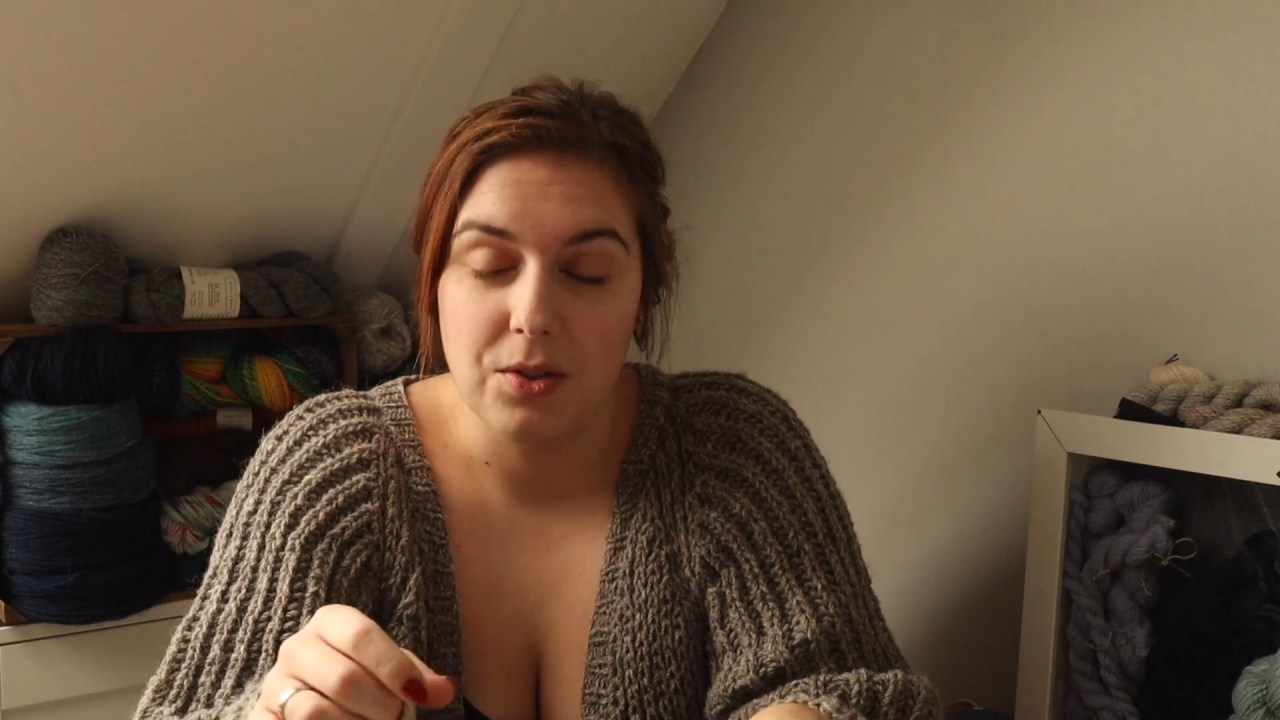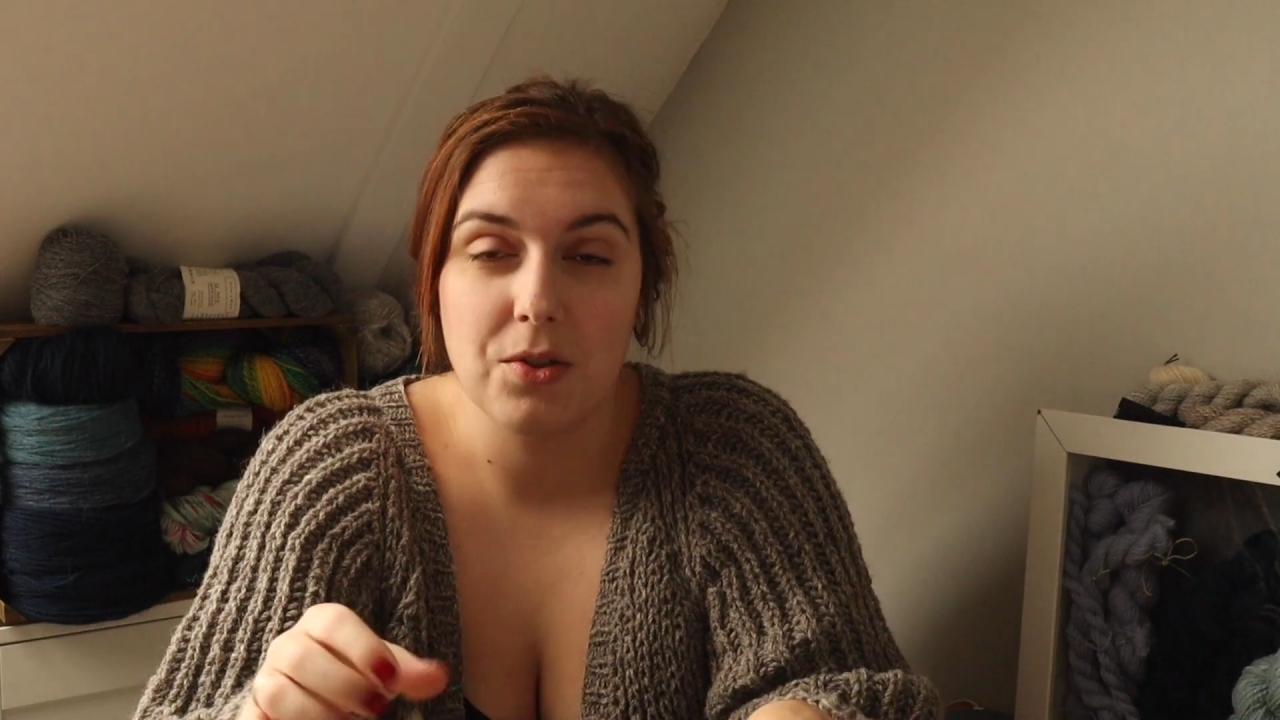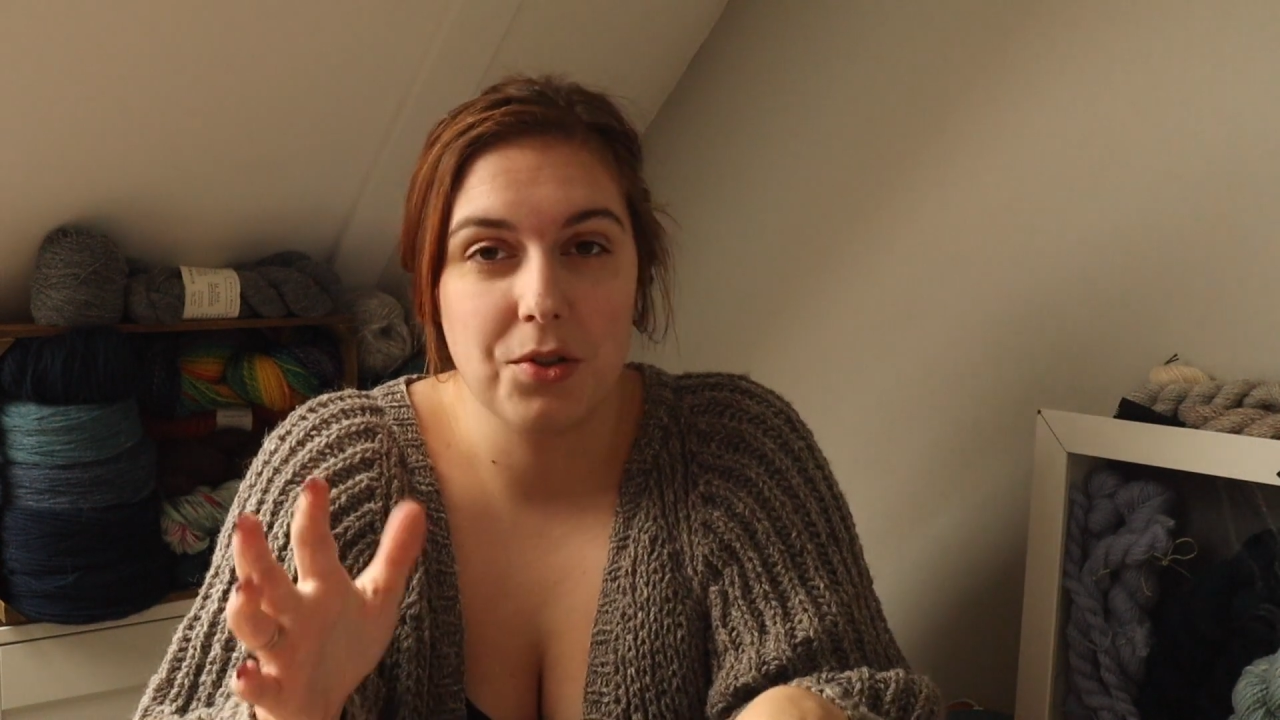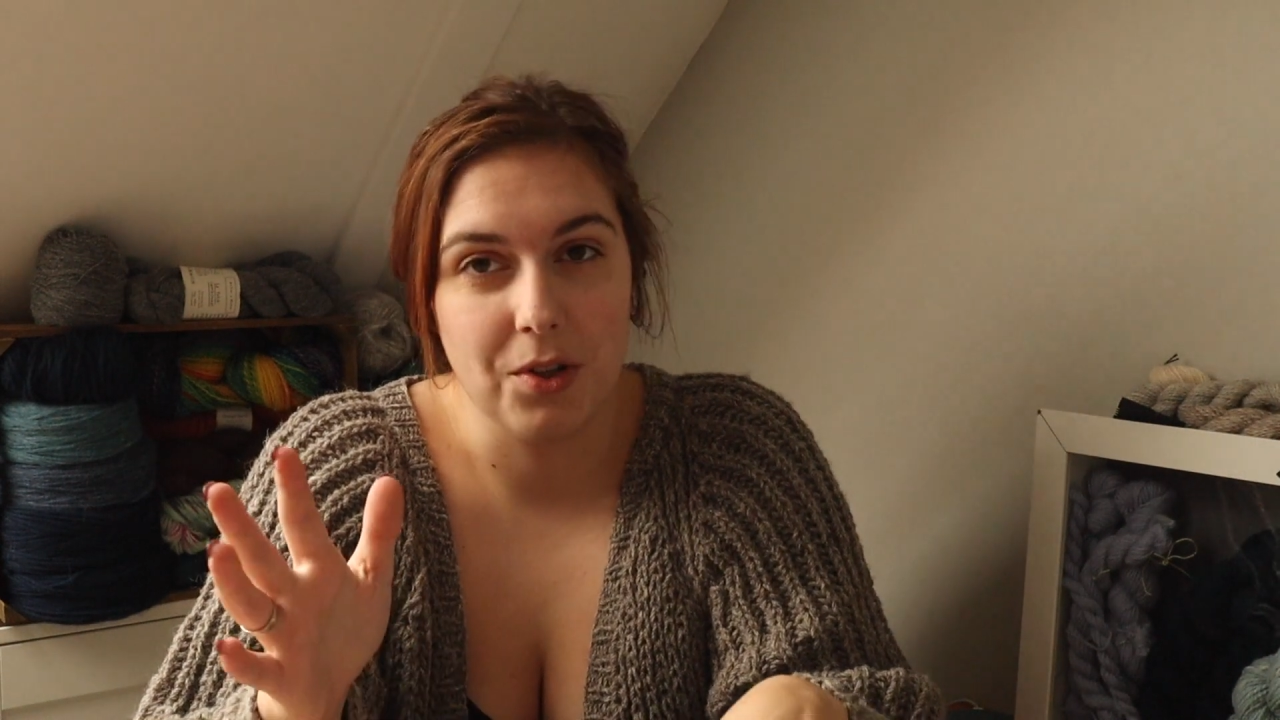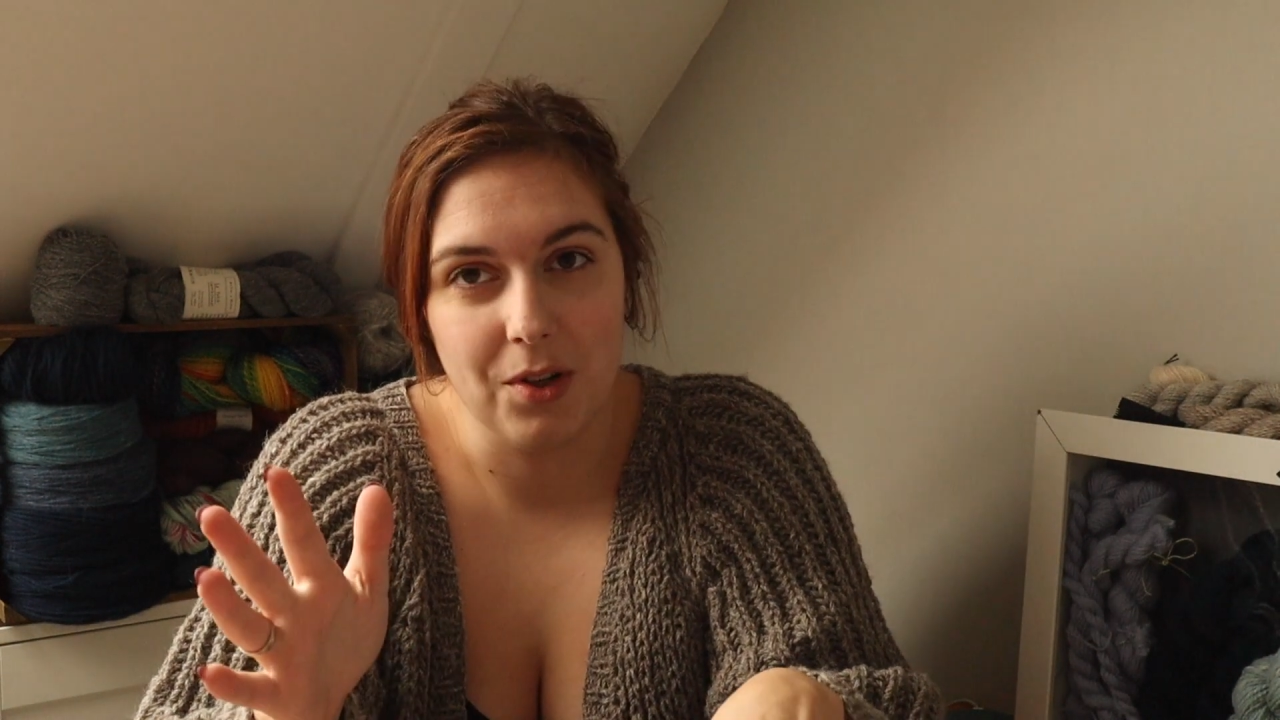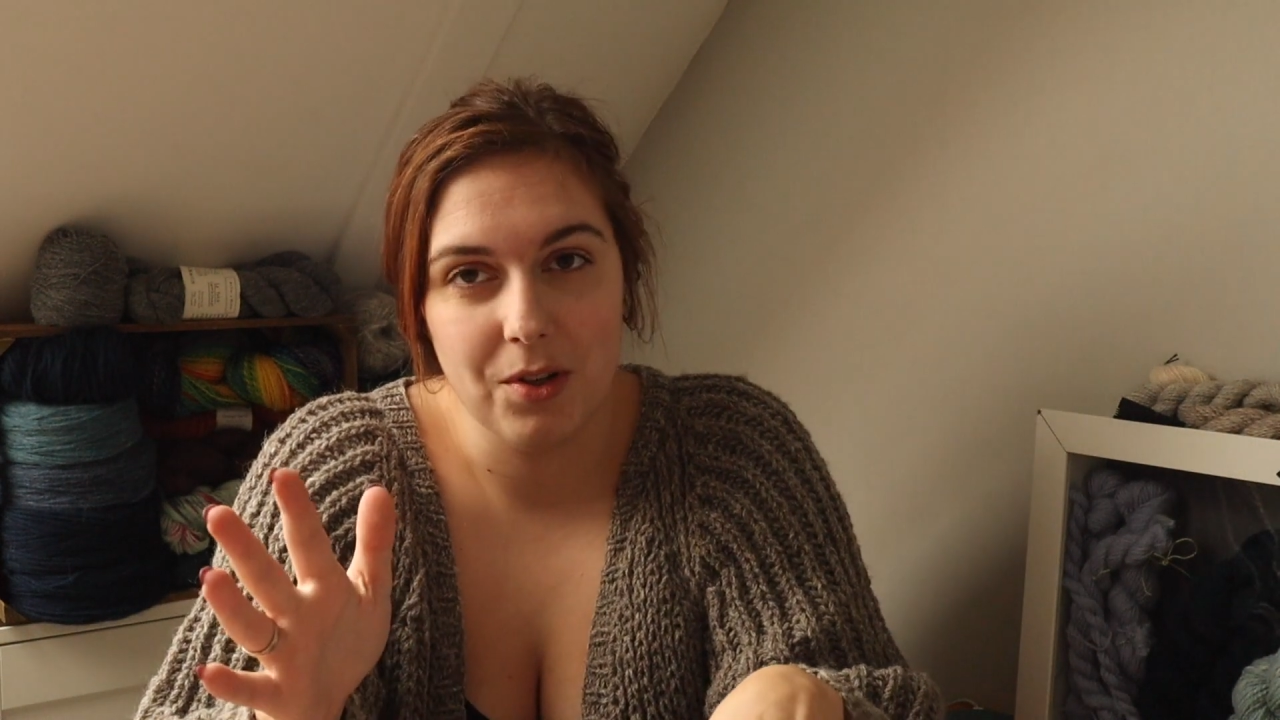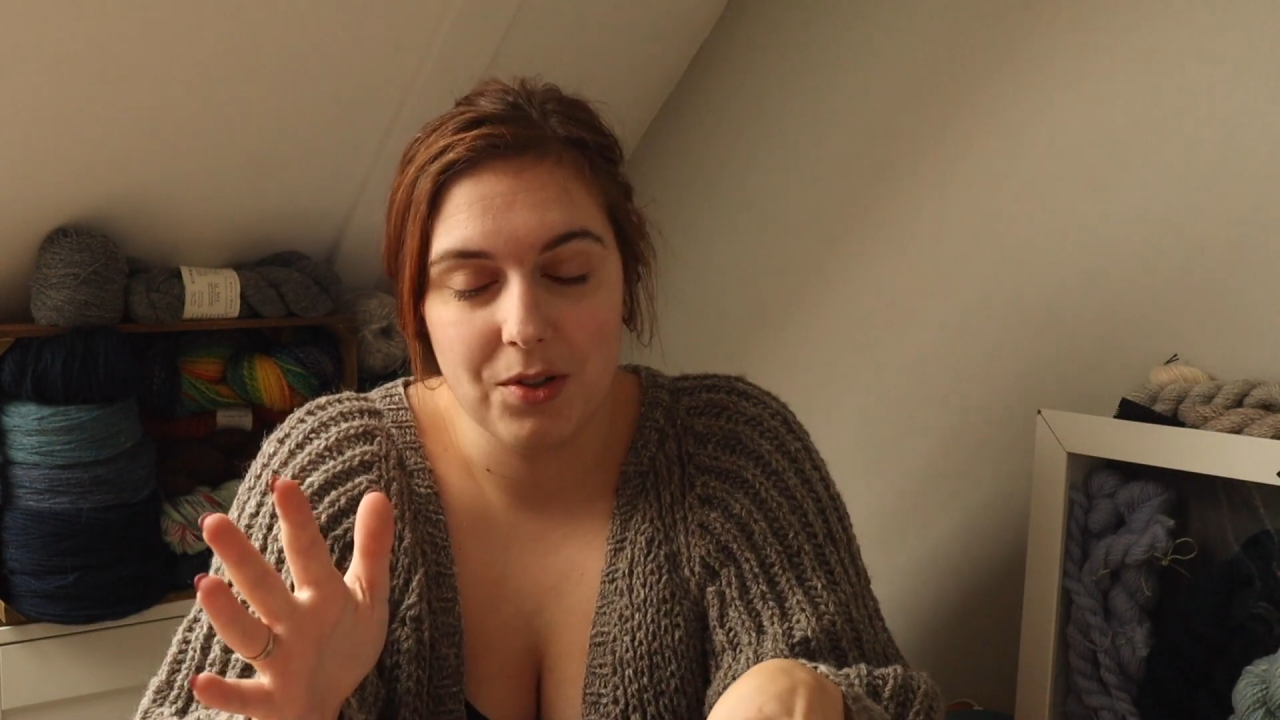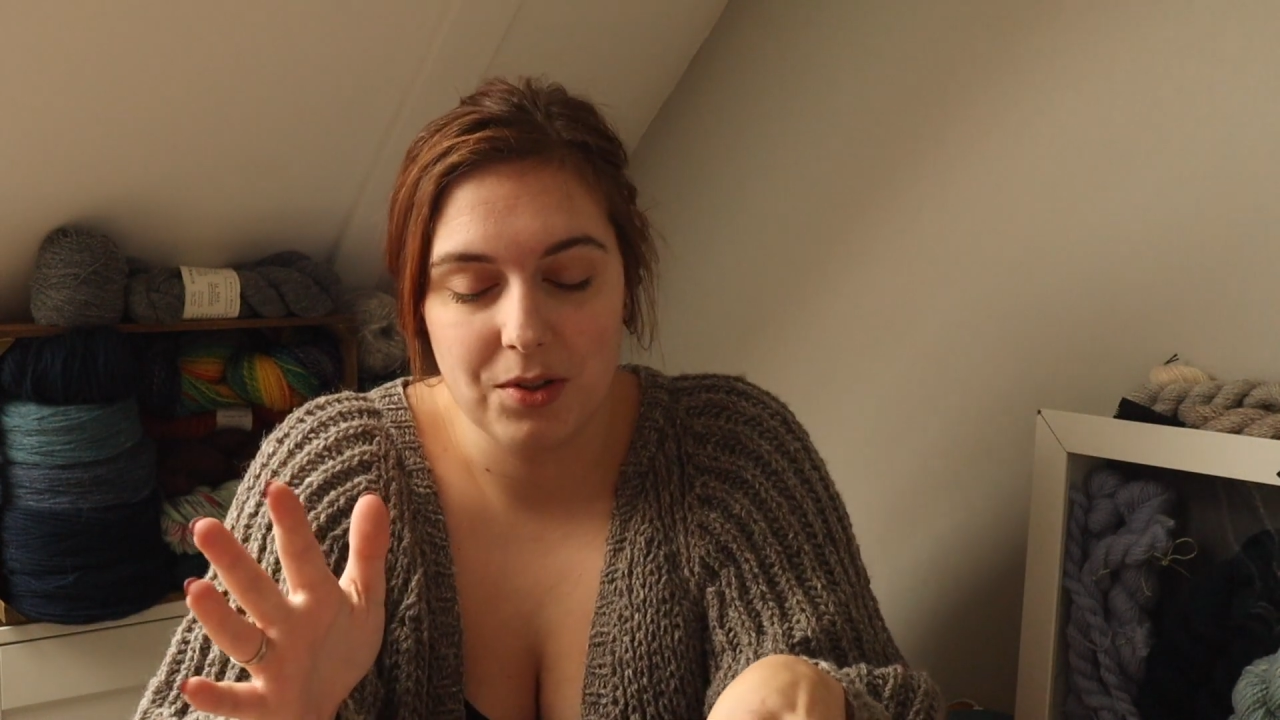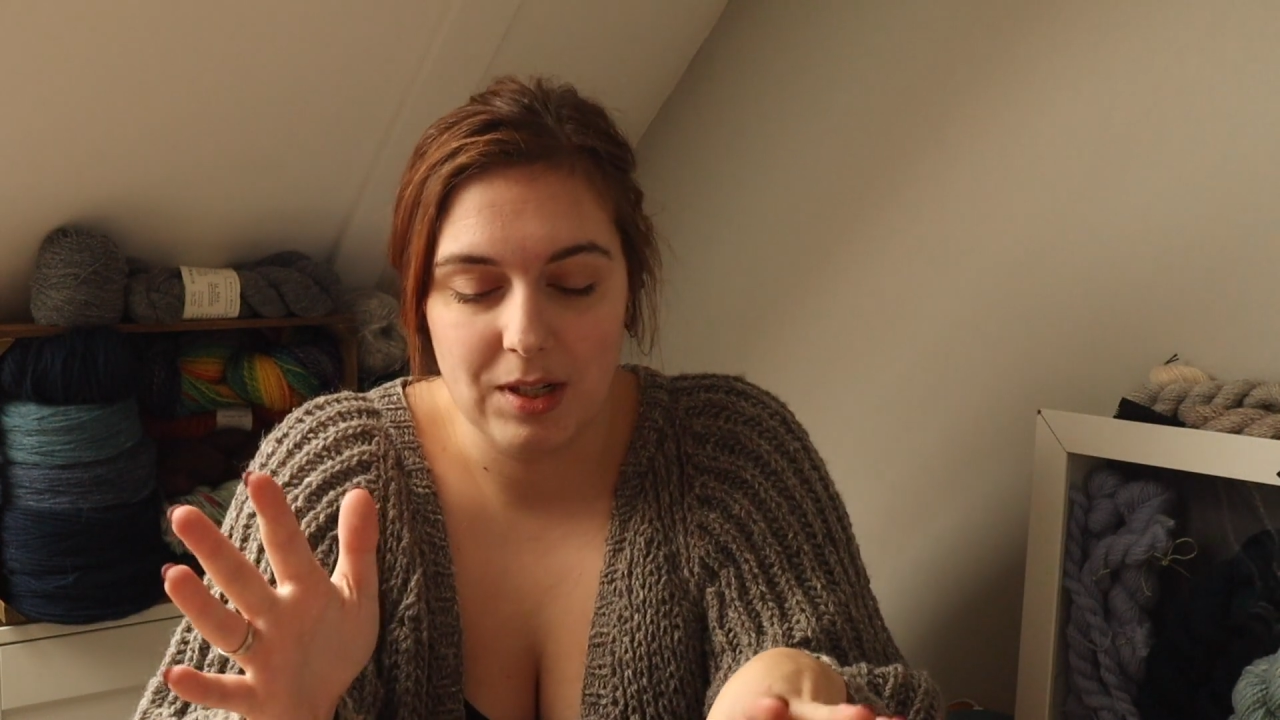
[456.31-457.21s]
shawls.